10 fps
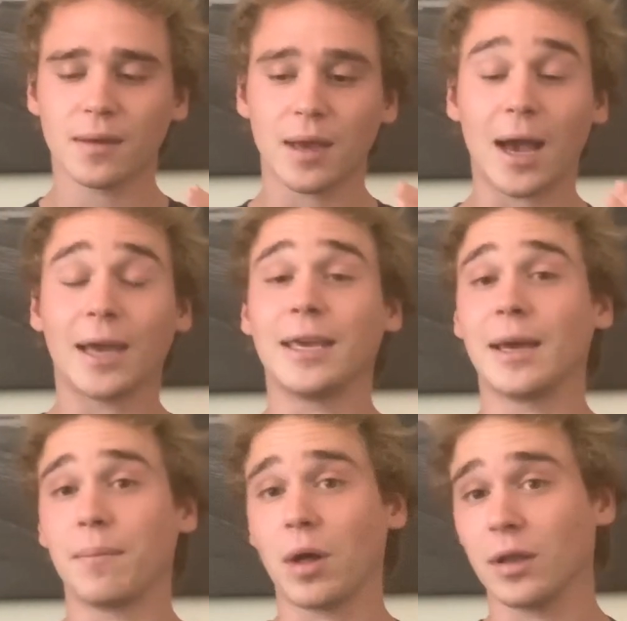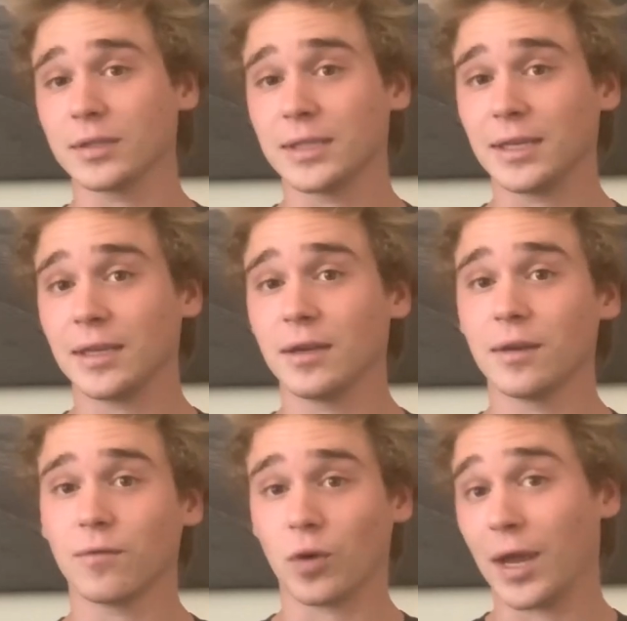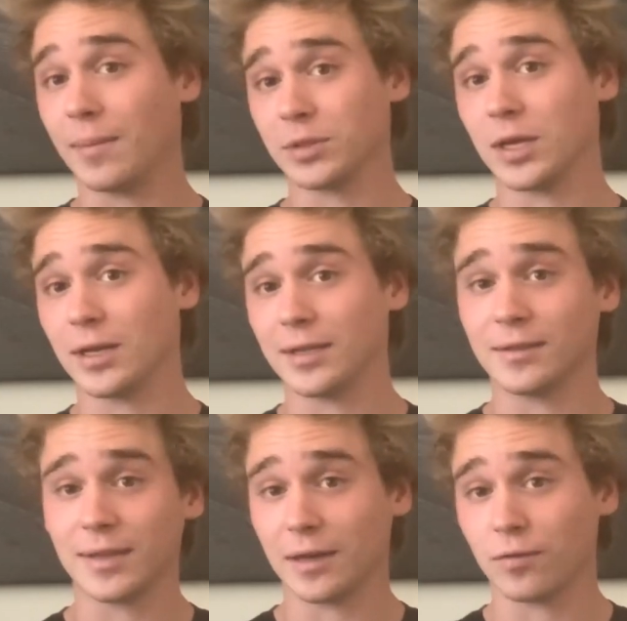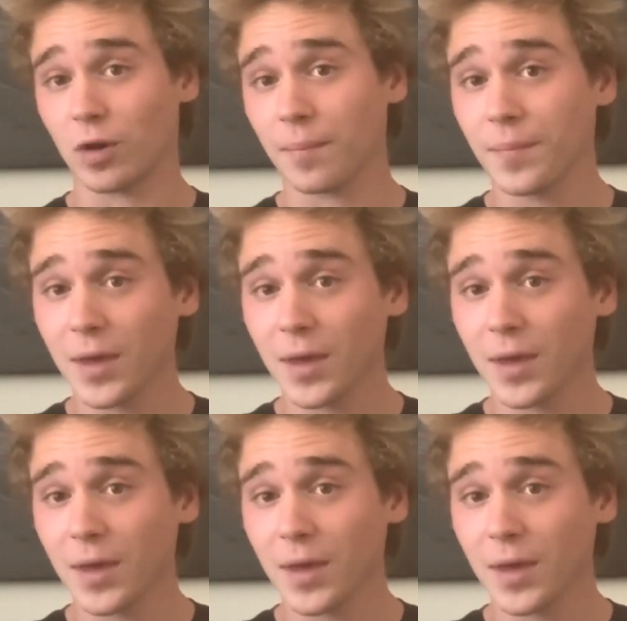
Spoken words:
IAM policy for Amazon and Terraform,